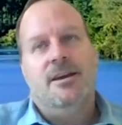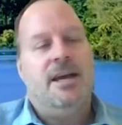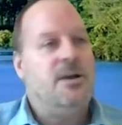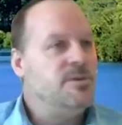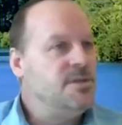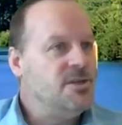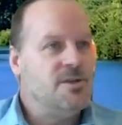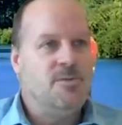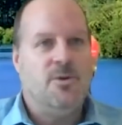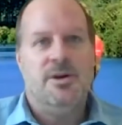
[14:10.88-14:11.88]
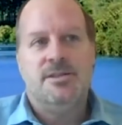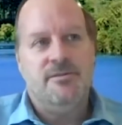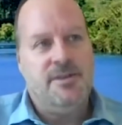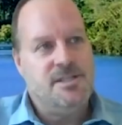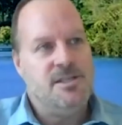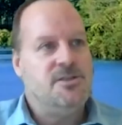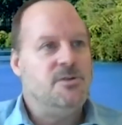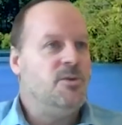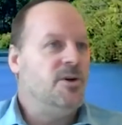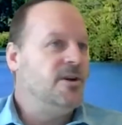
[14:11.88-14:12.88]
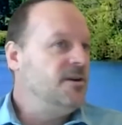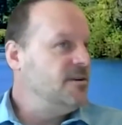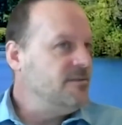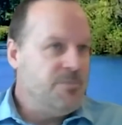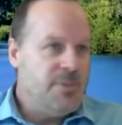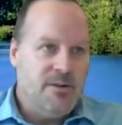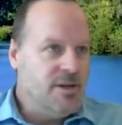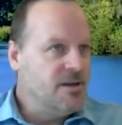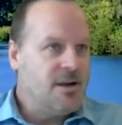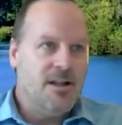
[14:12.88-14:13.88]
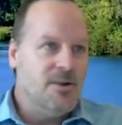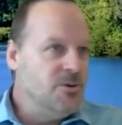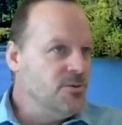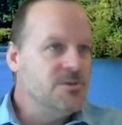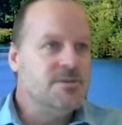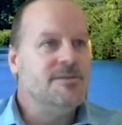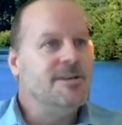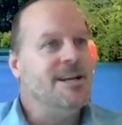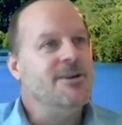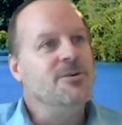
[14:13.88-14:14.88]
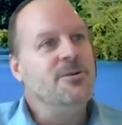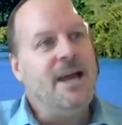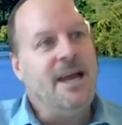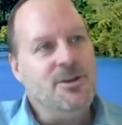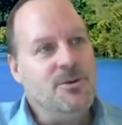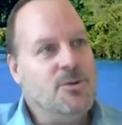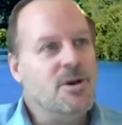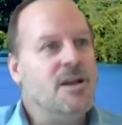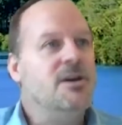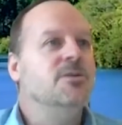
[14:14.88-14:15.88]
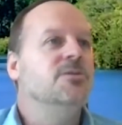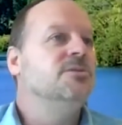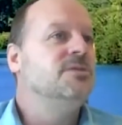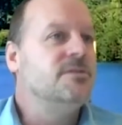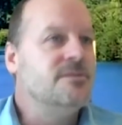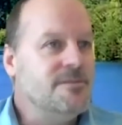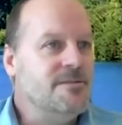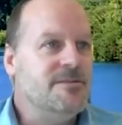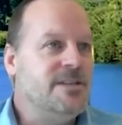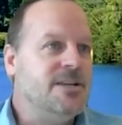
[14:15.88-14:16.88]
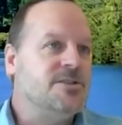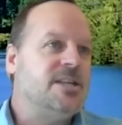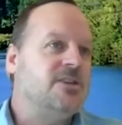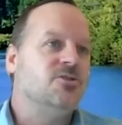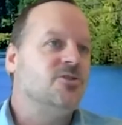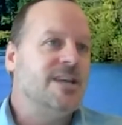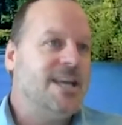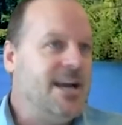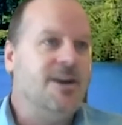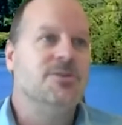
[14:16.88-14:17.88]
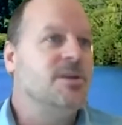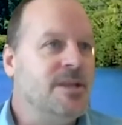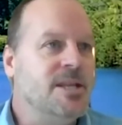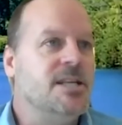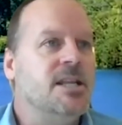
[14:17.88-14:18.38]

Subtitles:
acquisition work, divestiture work, period close, annual close, statutory accounts. I mean,